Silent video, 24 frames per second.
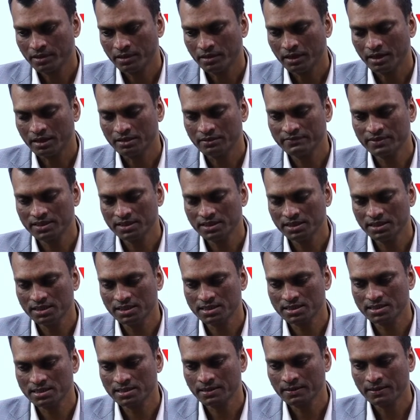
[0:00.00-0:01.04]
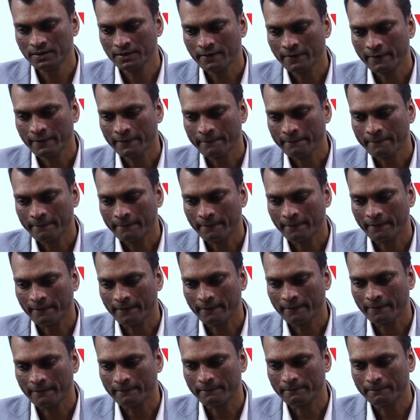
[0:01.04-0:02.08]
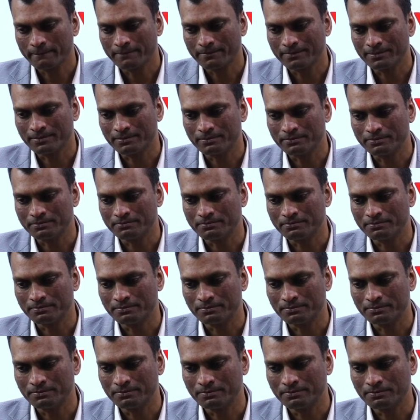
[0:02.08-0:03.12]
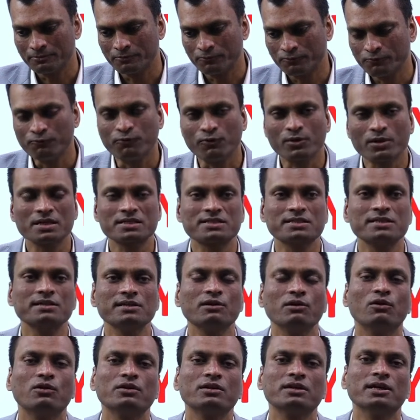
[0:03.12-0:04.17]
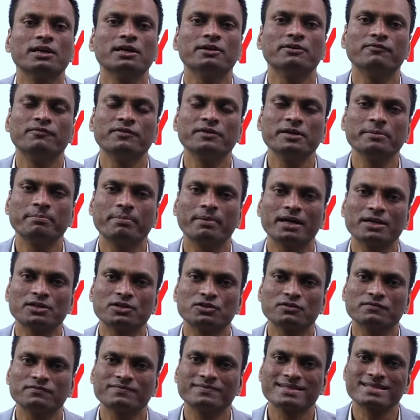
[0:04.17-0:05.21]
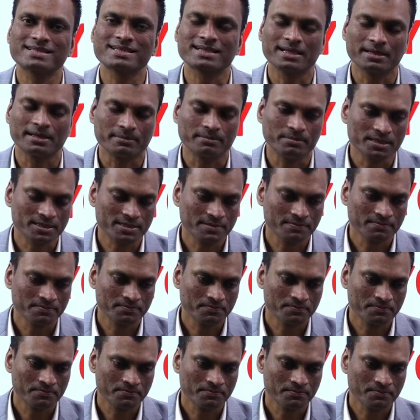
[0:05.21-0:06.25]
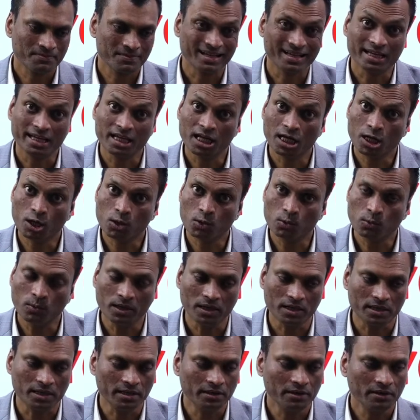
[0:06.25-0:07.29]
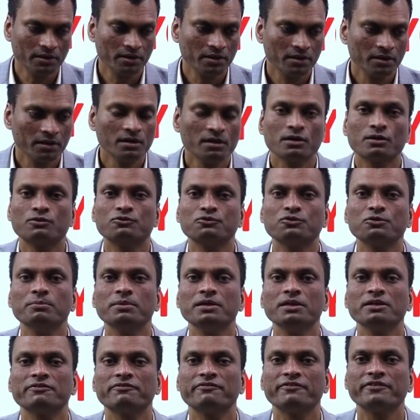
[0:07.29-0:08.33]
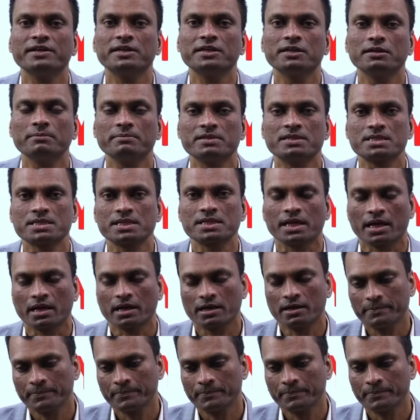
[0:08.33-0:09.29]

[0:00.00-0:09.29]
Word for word: And with this, focusing on every part of the syllabus equally could be a fatal mistake.